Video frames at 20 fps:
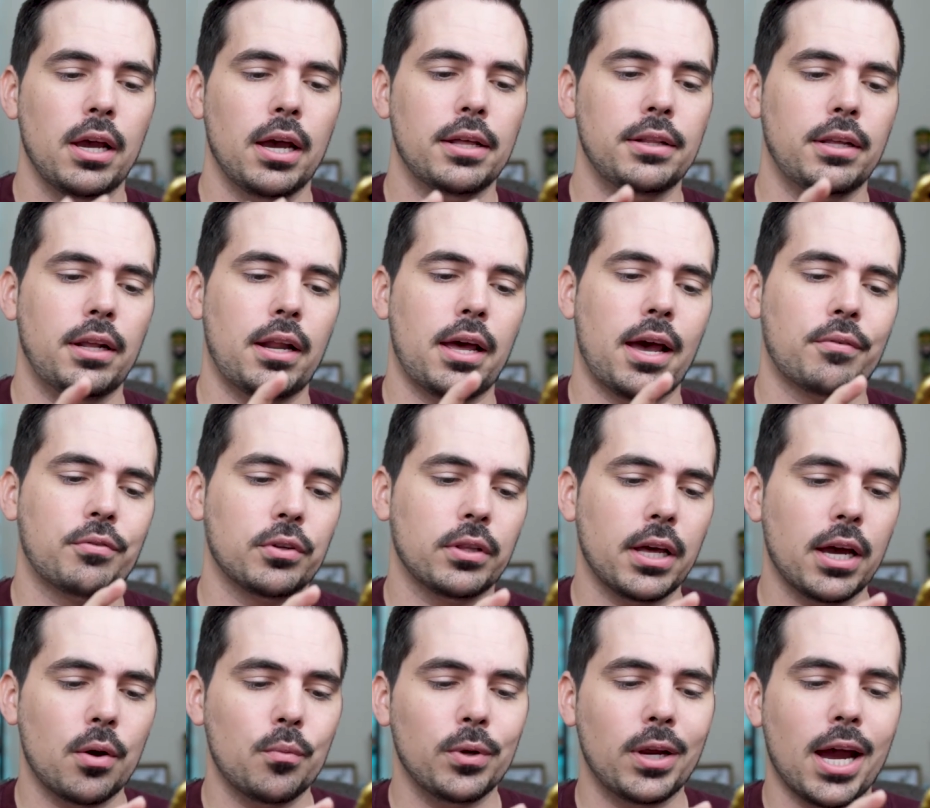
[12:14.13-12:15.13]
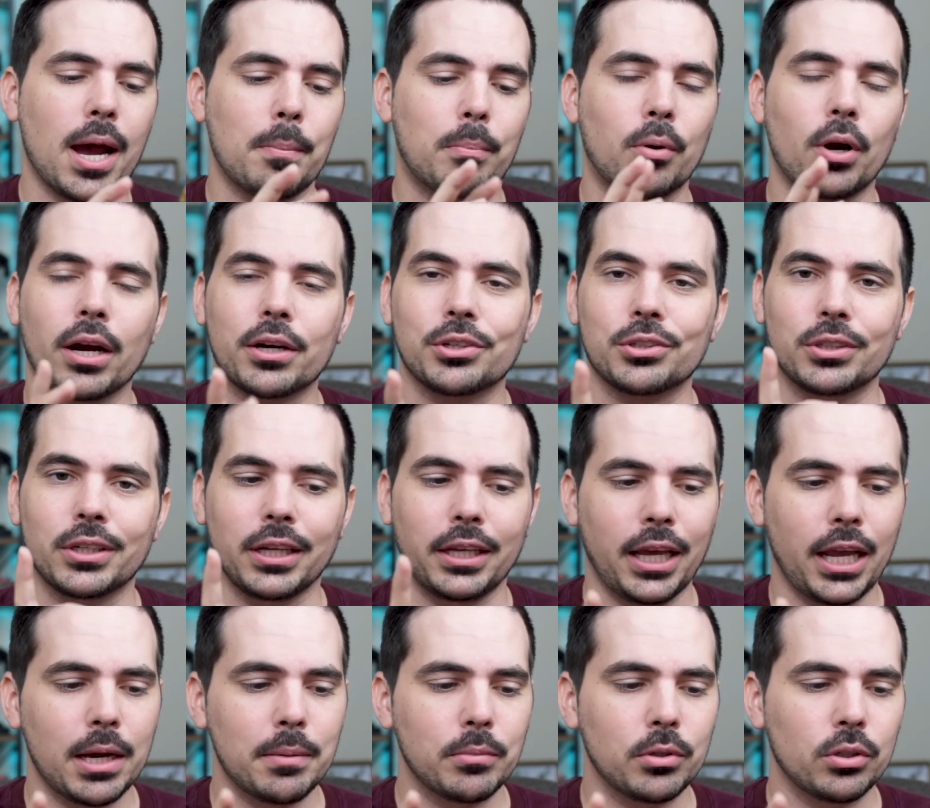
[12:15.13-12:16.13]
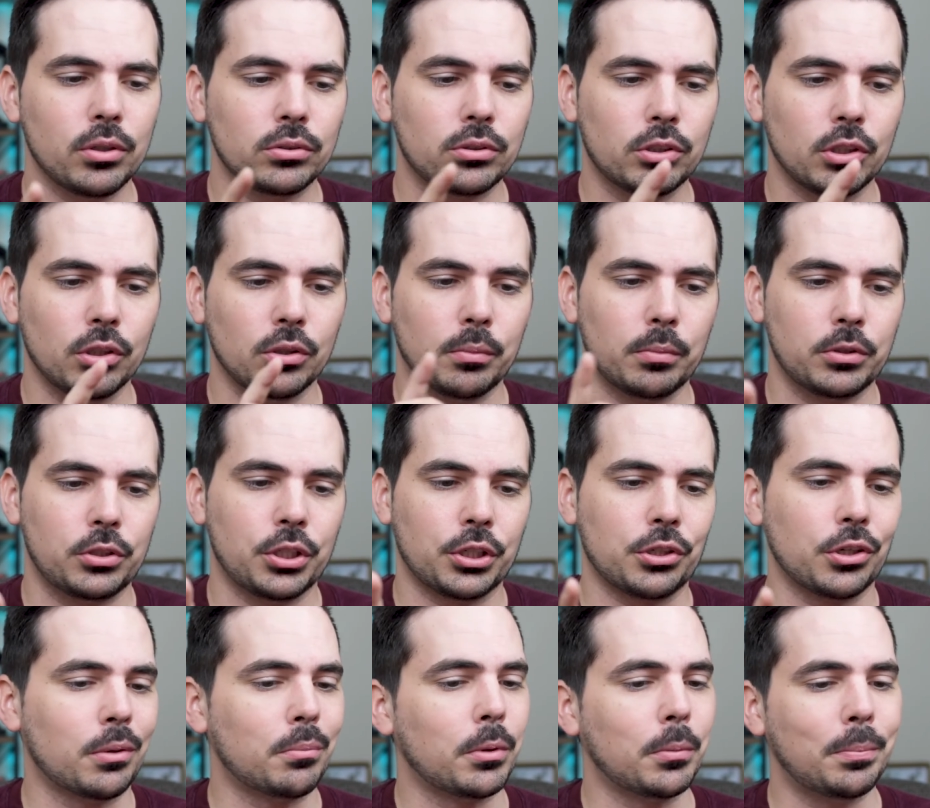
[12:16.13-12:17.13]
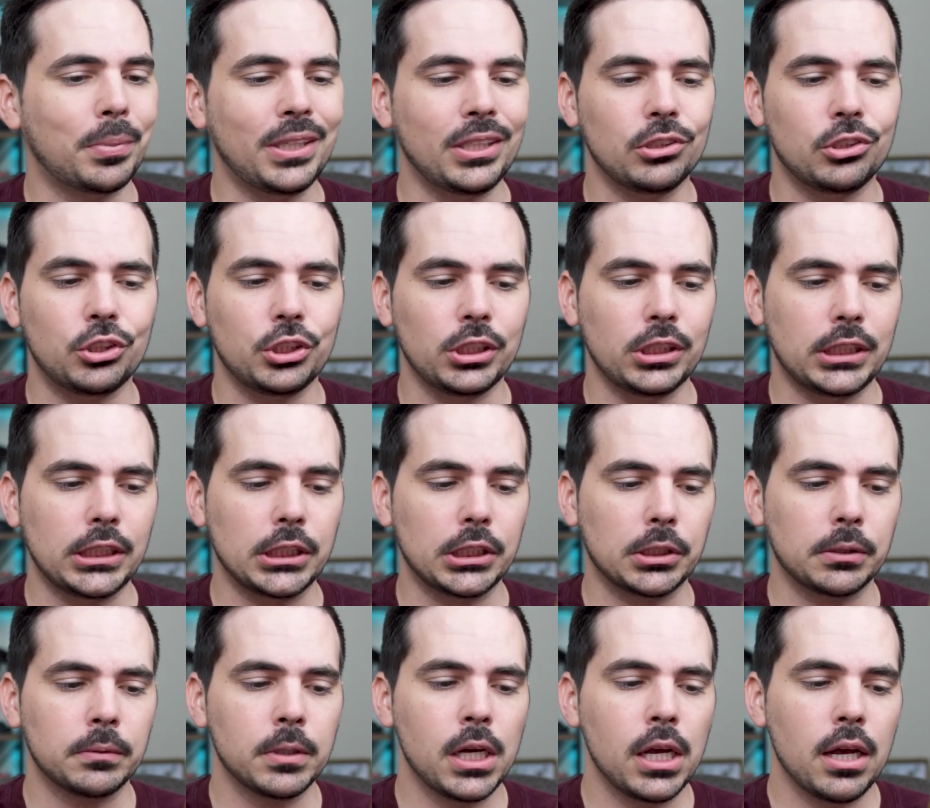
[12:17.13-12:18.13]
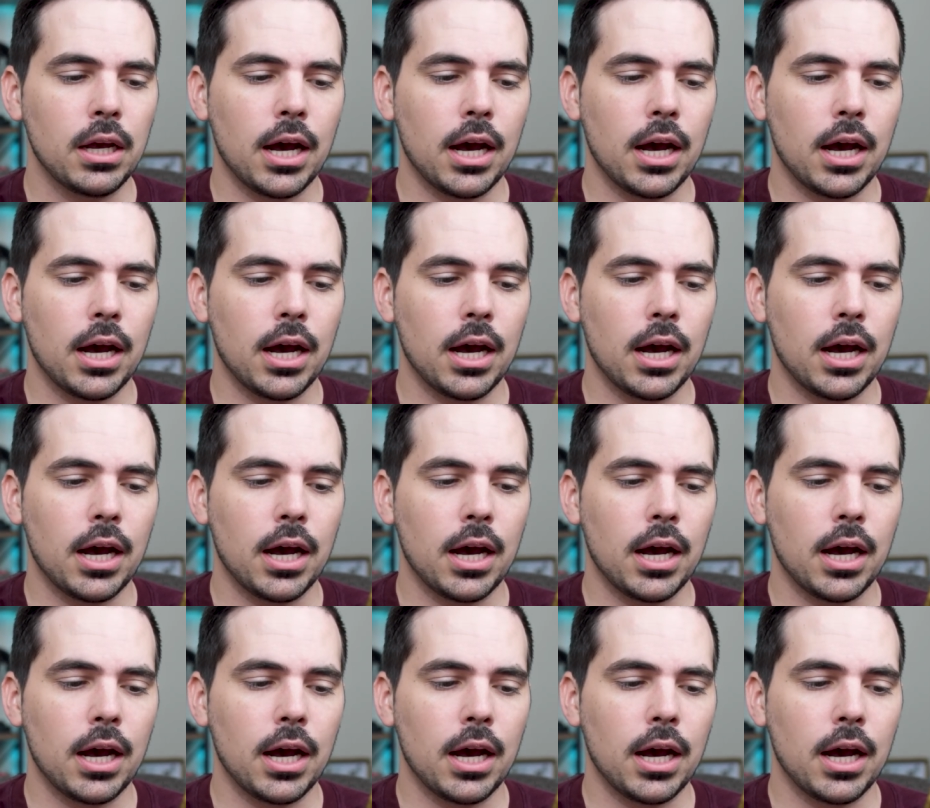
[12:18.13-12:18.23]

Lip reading: And then after that, we got Procter & Gamble, so ticker number PG here.